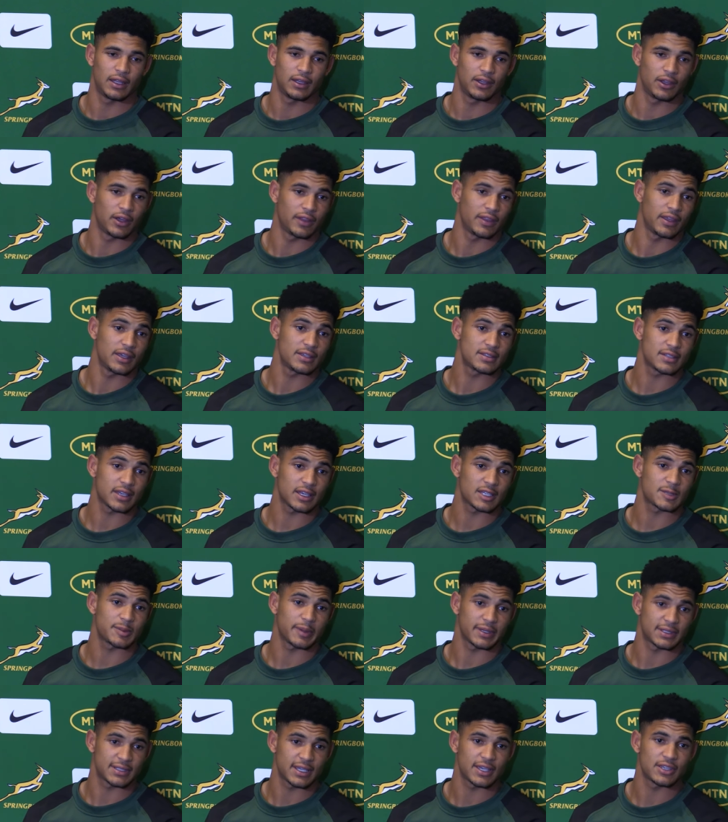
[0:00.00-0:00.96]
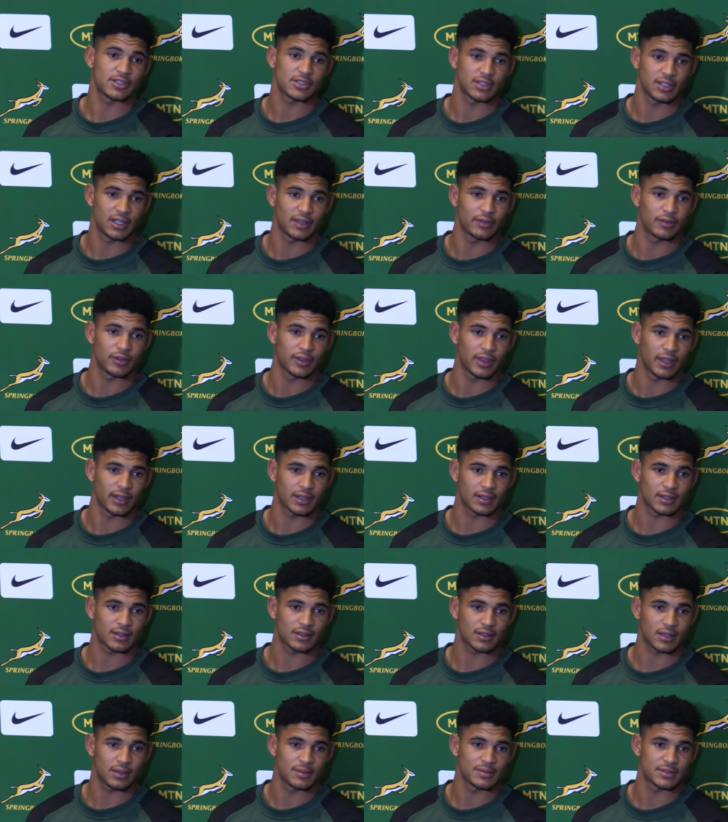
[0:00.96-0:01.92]
yeah, there is an expectation level that
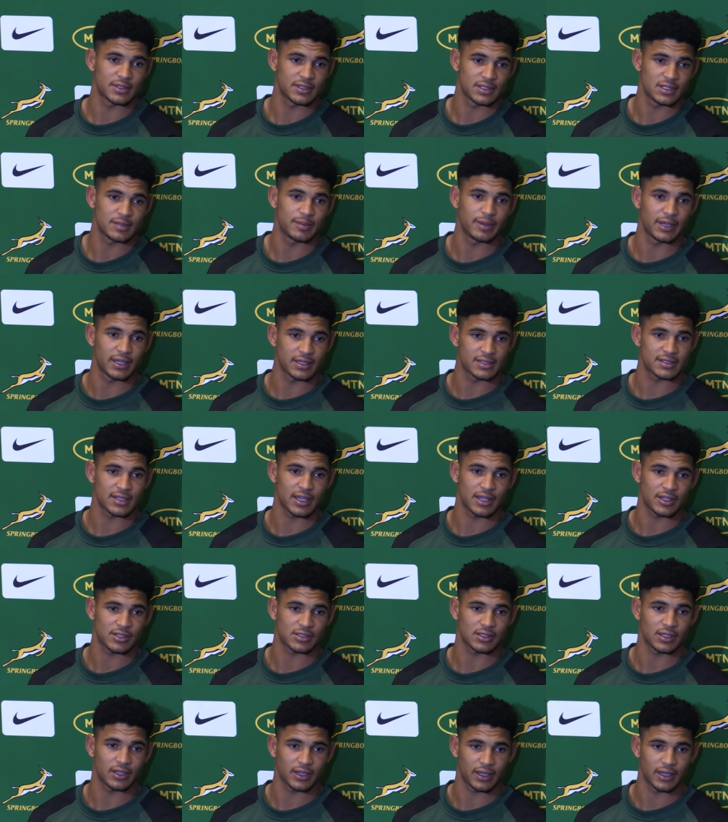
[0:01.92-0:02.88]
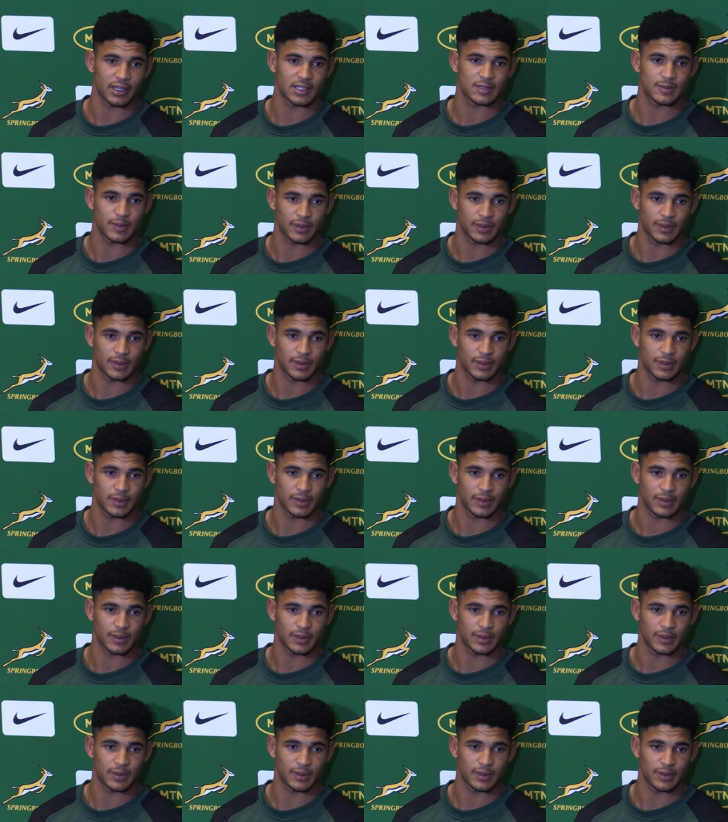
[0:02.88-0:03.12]
comes into being Sasha, I guess,